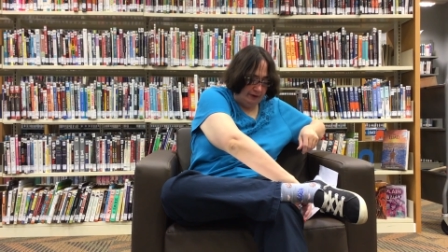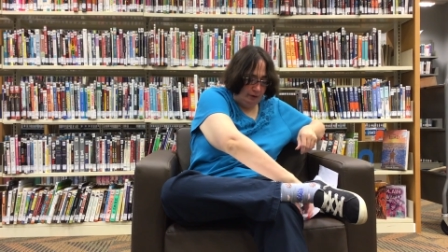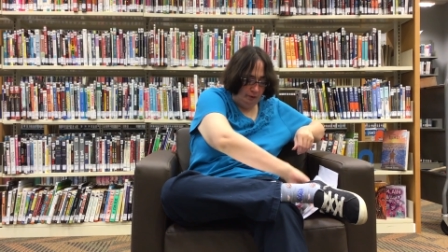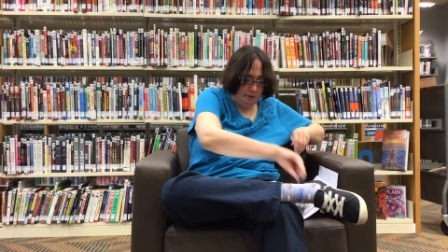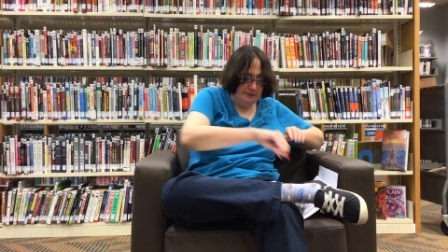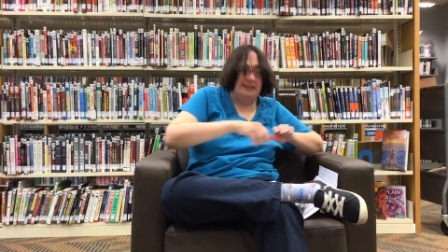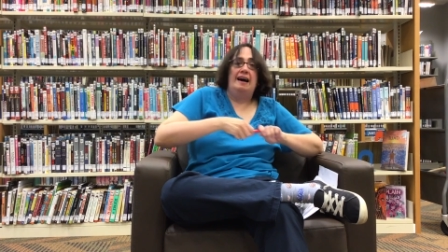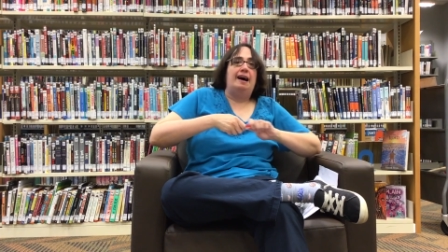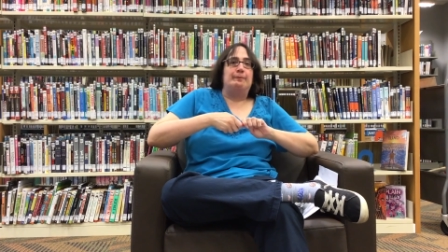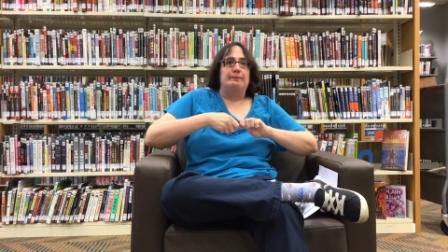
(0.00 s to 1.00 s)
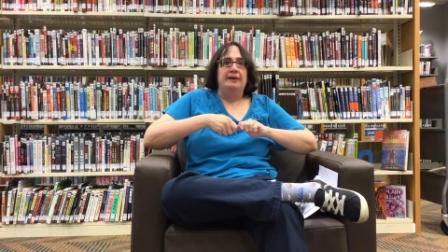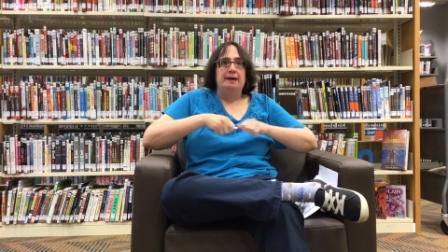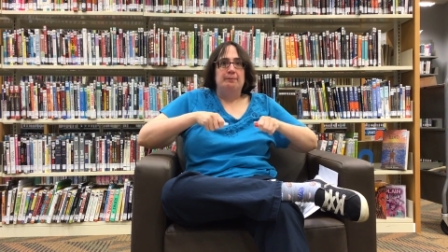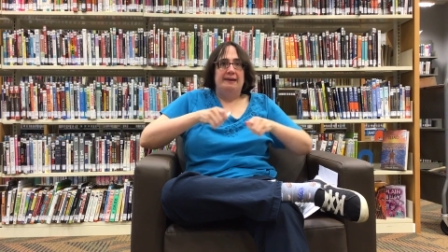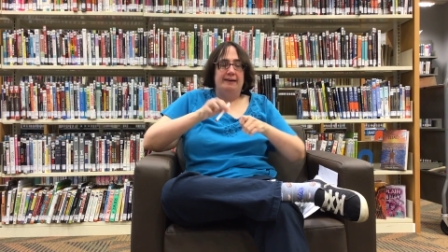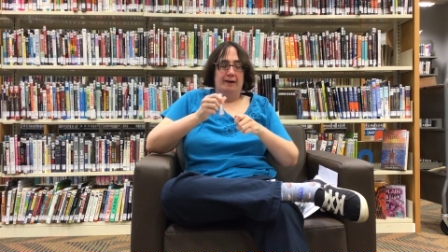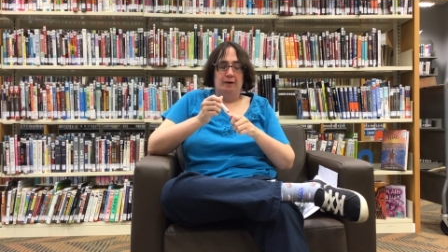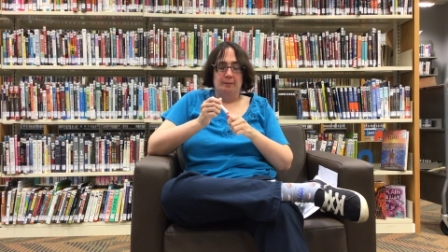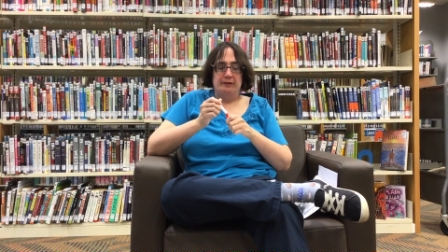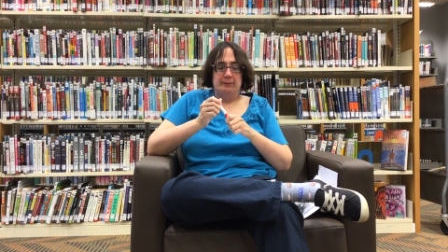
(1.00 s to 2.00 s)
to hold it up. But at
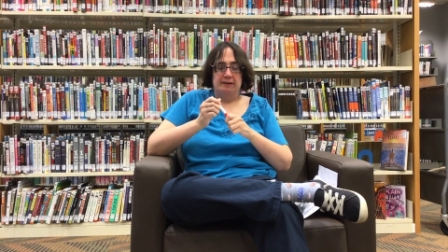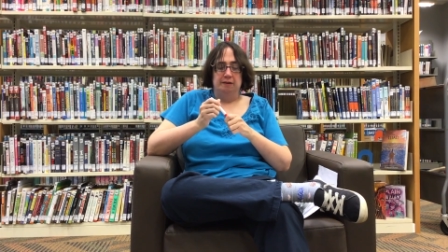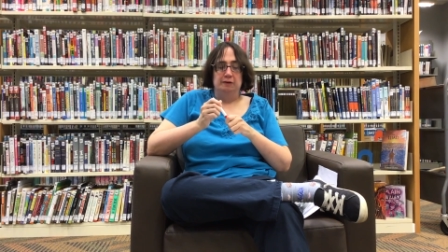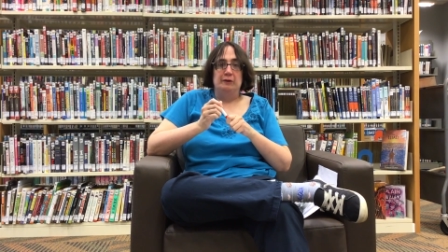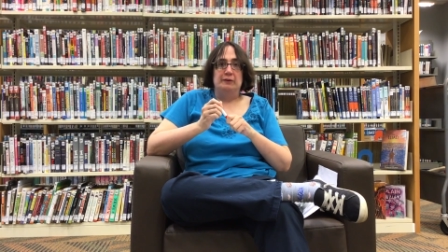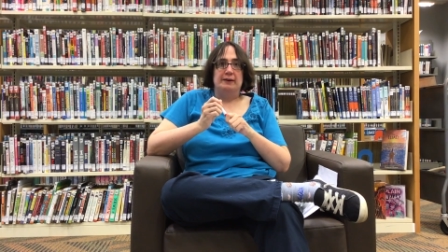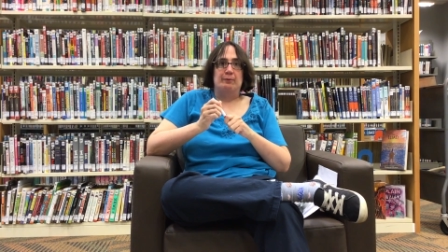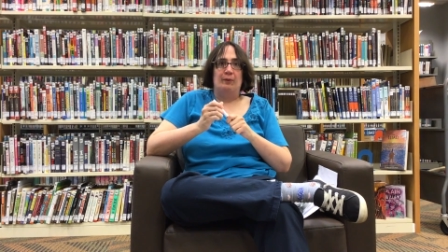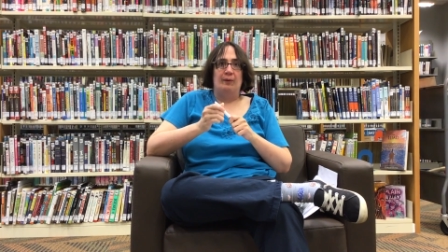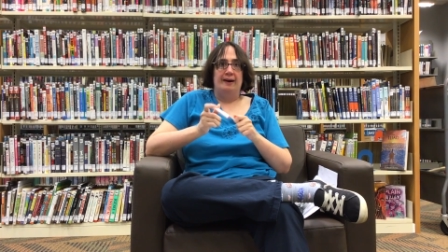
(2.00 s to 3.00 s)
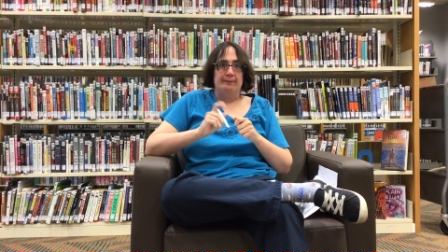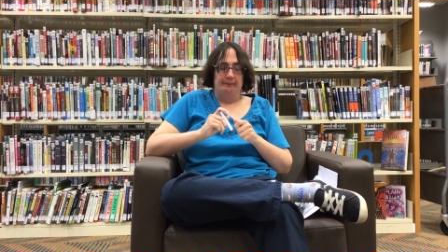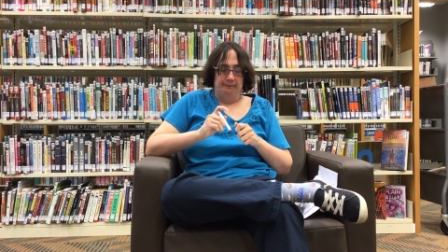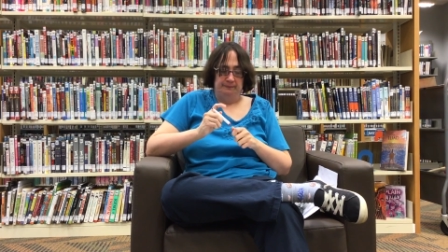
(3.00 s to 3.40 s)
home you would glue them on.